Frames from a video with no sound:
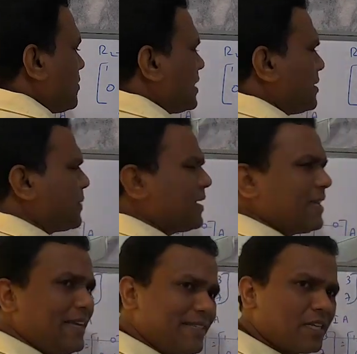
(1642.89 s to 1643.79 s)

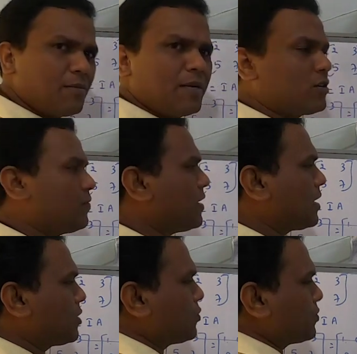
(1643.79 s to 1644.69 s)
multiply each element of
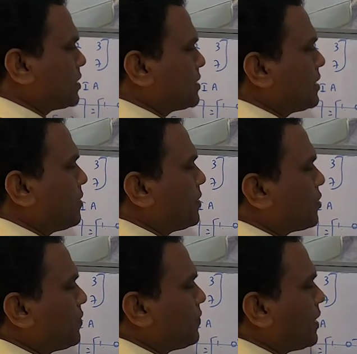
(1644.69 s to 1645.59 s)
R2. That's an
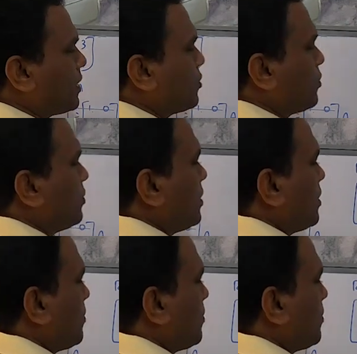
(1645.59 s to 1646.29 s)
element of R2.